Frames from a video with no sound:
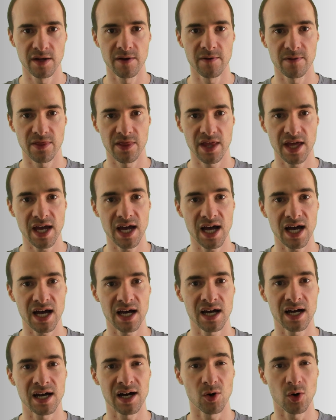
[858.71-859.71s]
there
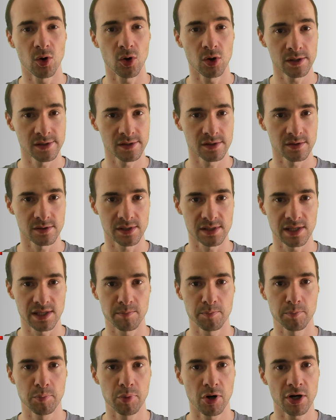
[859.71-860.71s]
are also
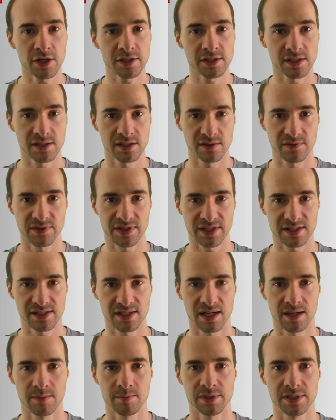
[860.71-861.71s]
some positive
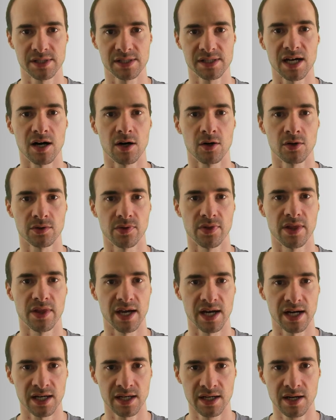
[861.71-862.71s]
examples out
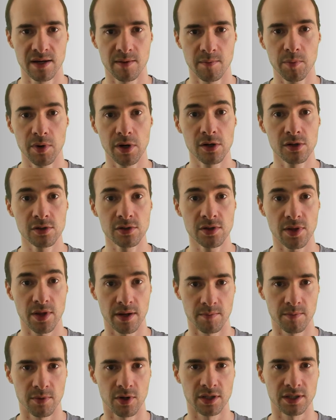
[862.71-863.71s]
there, both
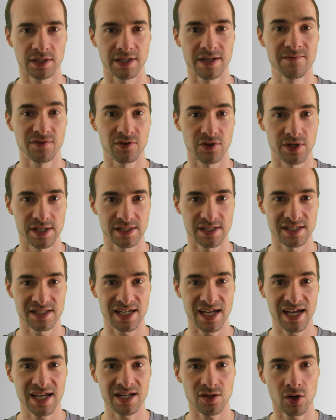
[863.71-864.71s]
among influencers
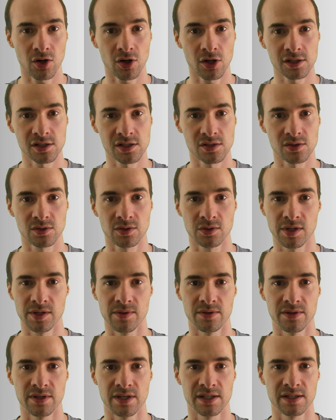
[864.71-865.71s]
and also
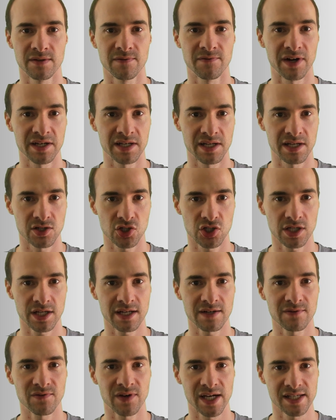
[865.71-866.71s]
in the financial
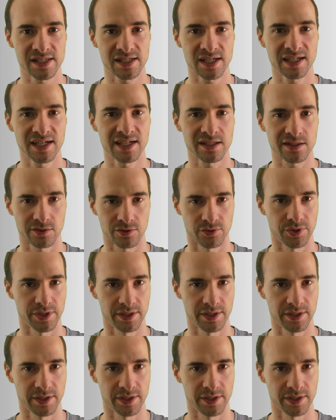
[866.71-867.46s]
advisor category.